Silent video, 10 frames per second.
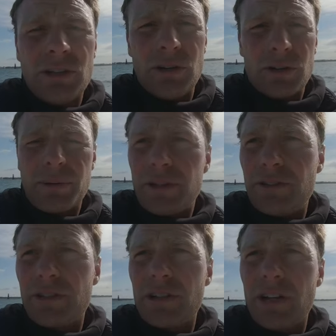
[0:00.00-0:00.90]
all the way
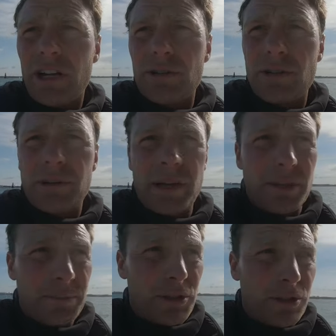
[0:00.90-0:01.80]
through the night all the way
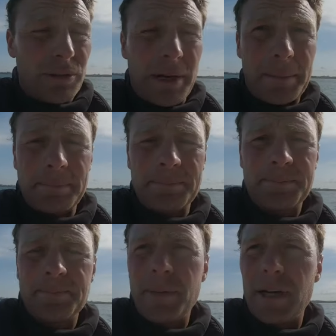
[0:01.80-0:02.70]
up to um,
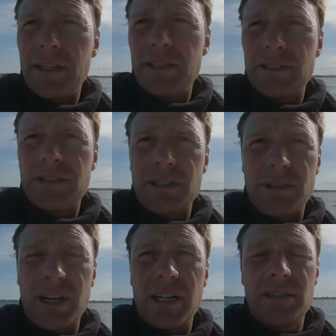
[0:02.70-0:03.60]
Belle-Île
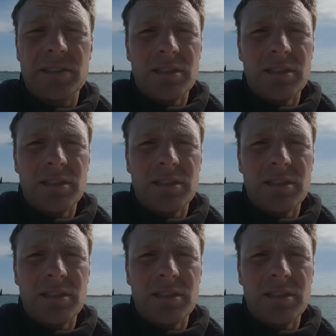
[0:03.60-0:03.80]
so uh,